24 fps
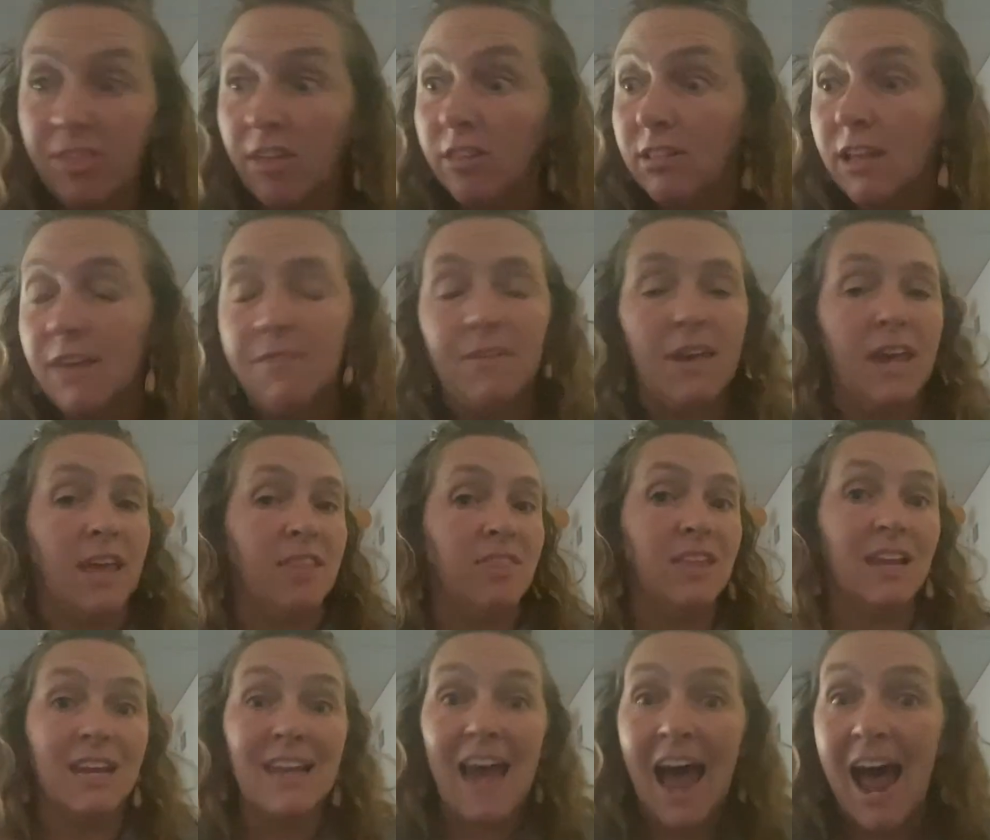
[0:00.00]
living,
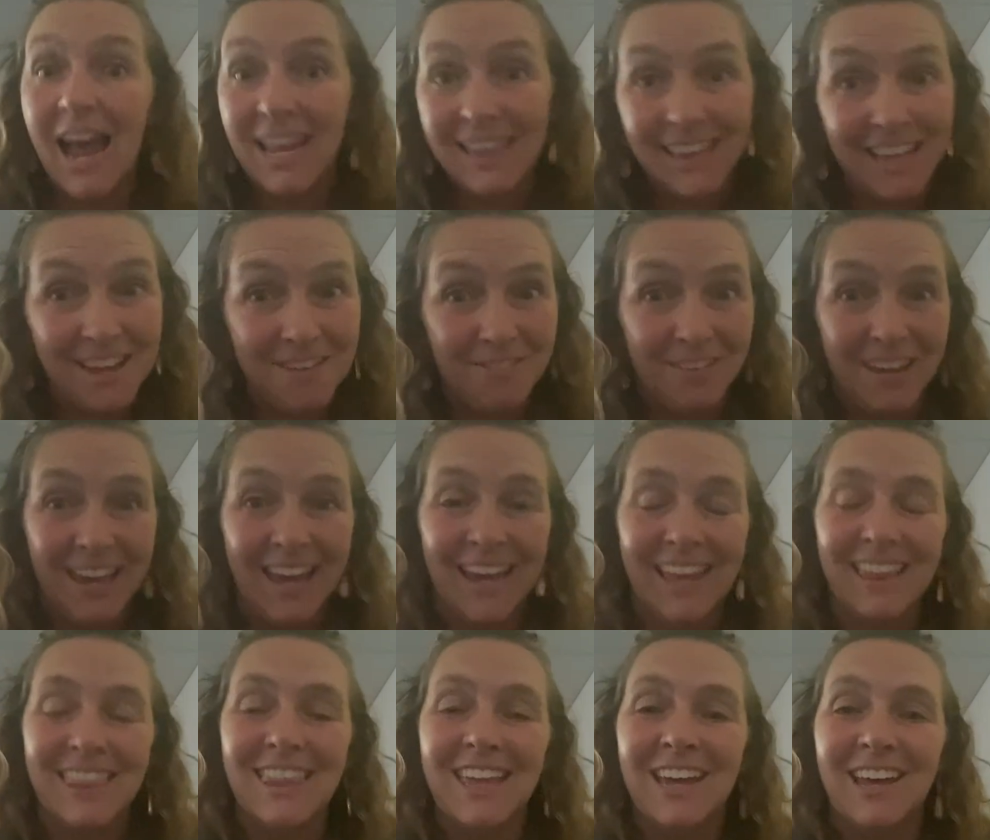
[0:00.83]
the
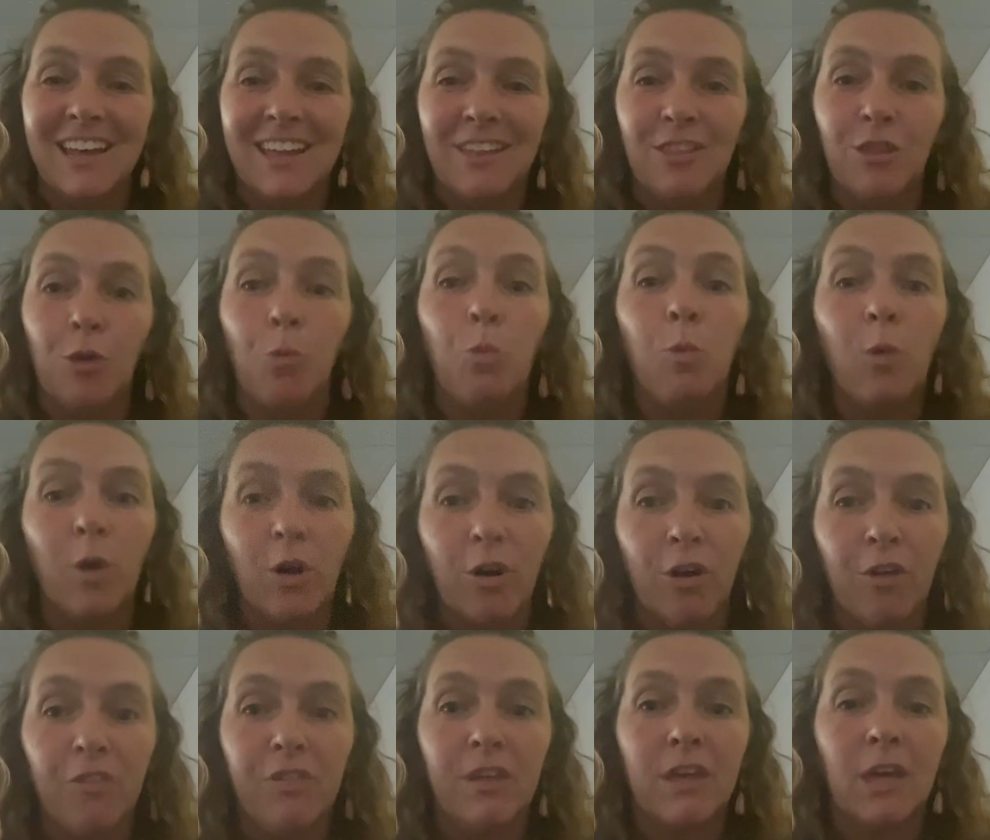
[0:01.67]
non-living, the
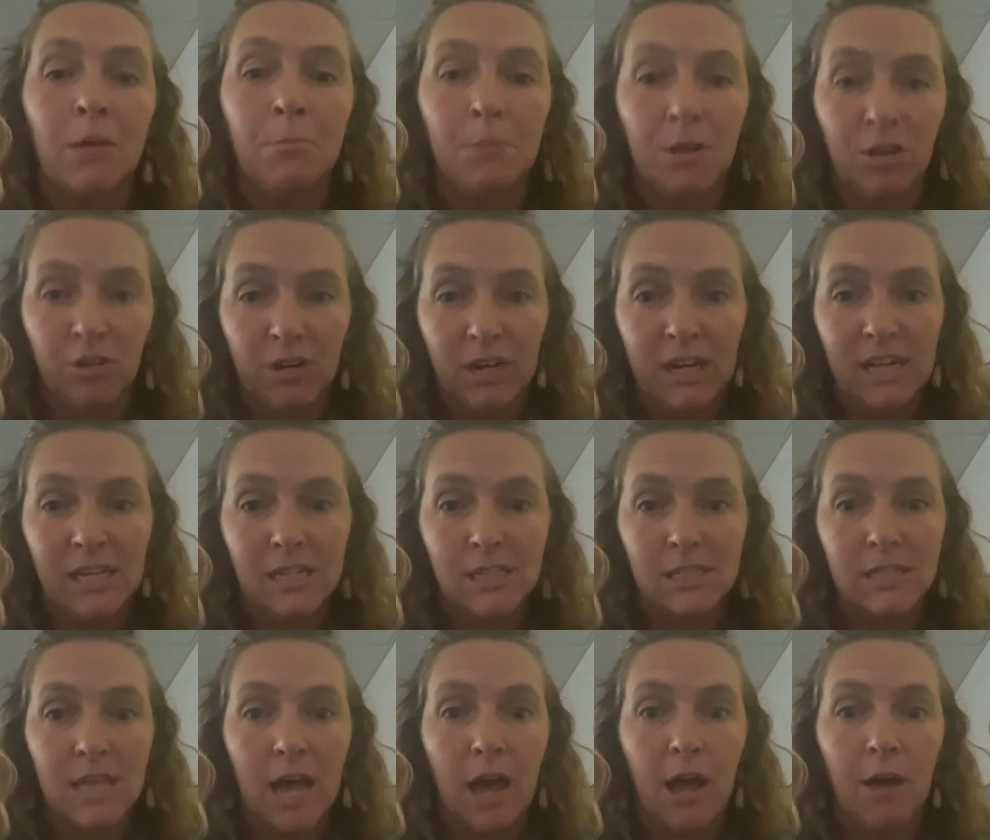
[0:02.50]
world, the
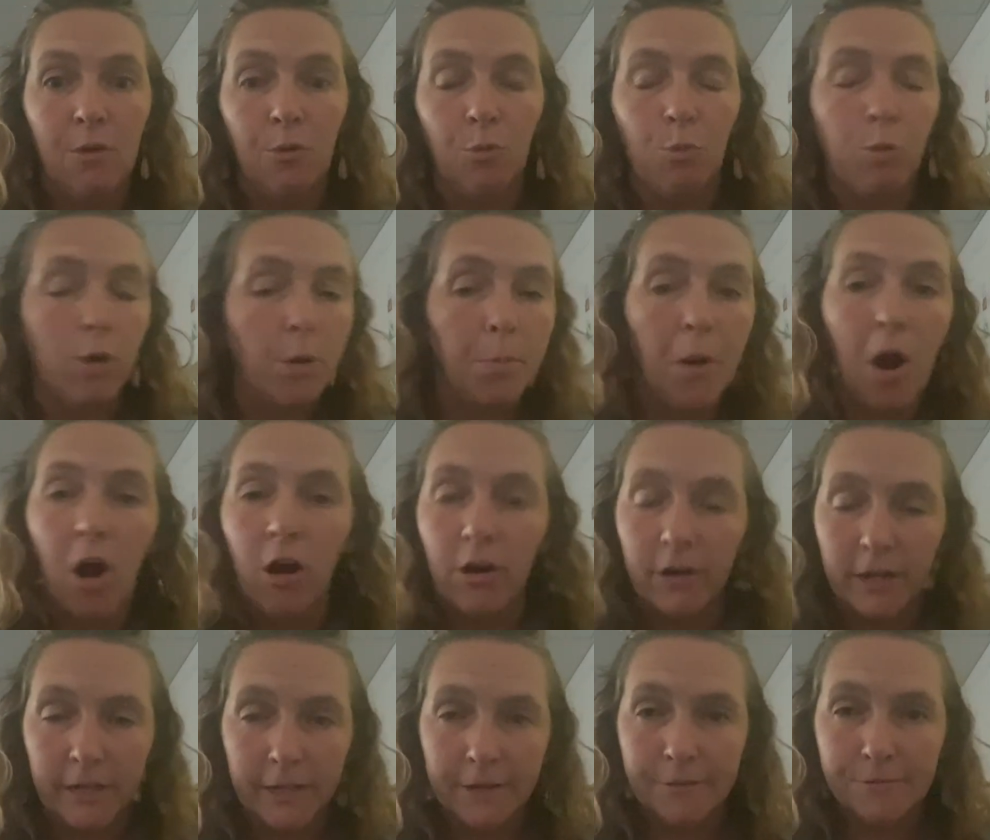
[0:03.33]
communities that we're
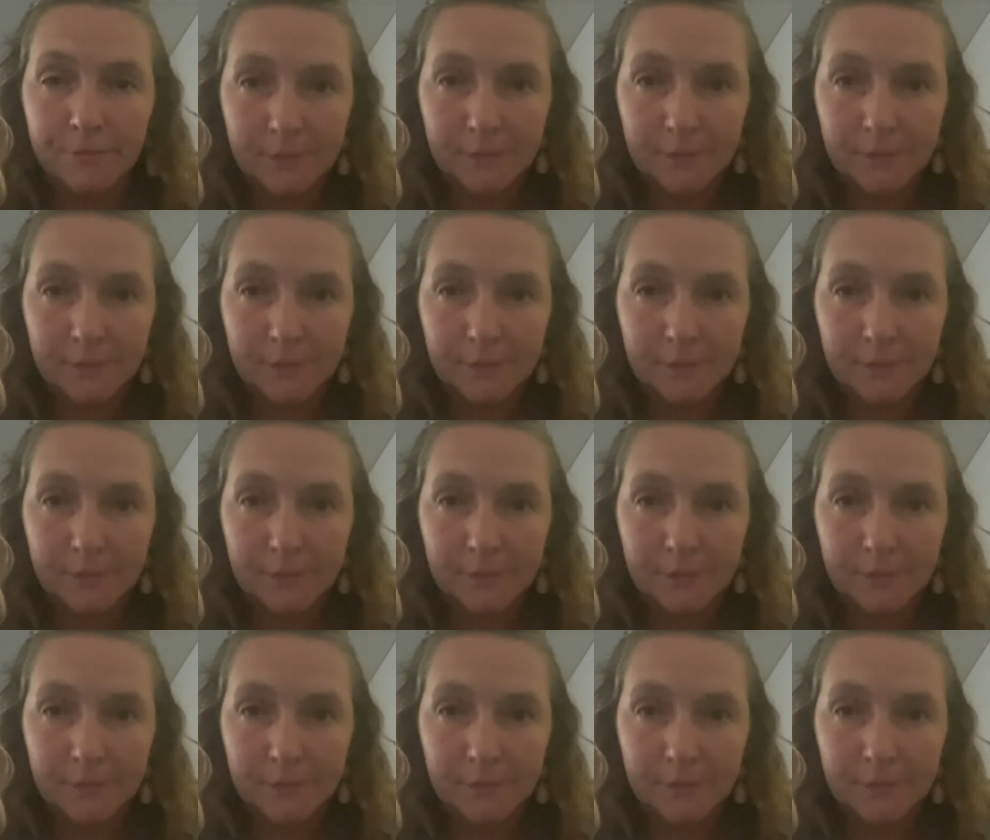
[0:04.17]
part of.